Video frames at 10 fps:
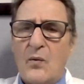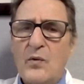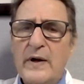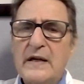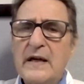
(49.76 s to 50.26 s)

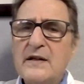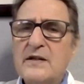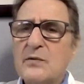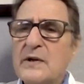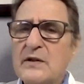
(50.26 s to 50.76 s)
We need
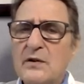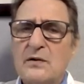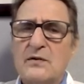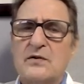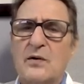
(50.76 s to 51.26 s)
to
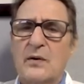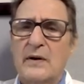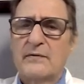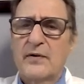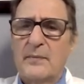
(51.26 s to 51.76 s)
reduce
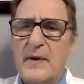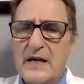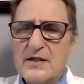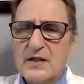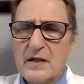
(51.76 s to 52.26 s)

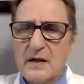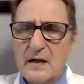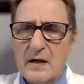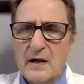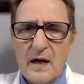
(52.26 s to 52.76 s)
neuroinflammation.
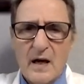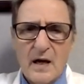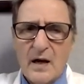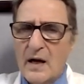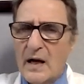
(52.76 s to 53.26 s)

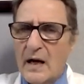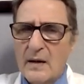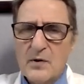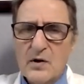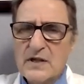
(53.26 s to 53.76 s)

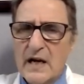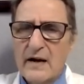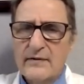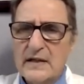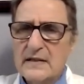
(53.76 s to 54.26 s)
Emerging
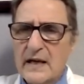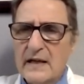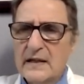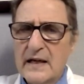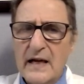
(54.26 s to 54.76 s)
evidence
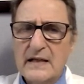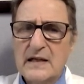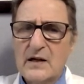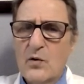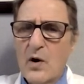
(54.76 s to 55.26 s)

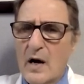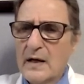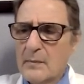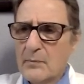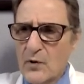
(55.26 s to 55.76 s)
indicates that
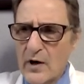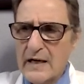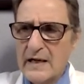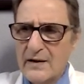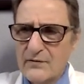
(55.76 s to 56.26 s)
chronic
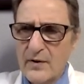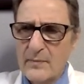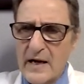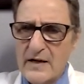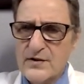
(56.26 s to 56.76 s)
brain
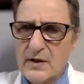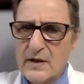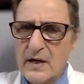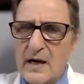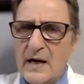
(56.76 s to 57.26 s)

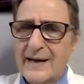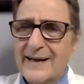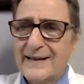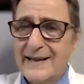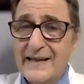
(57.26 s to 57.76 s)
inflammation
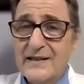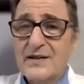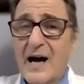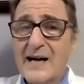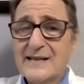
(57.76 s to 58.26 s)
can lead
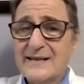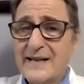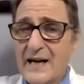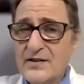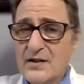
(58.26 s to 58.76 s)
to
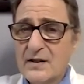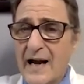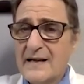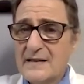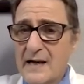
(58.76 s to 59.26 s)
oxidation
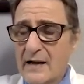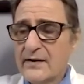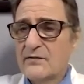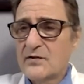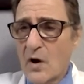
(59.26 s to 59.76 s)
and
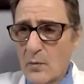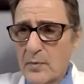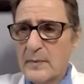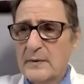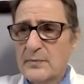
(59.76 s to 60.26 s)
death of
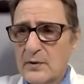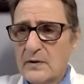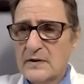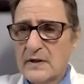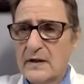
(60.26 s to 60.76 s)
dopamine
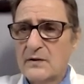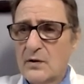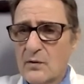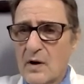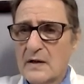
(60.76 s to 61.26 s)
producing
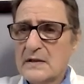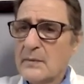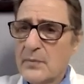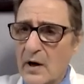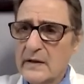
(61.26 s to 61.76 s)
neurons
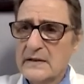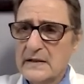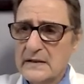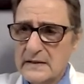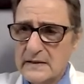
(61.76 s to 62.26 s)
in
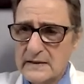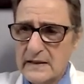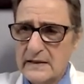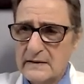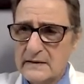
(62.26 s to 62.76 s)
Parkinson's
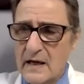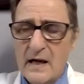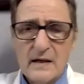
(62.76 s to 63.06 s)
disease.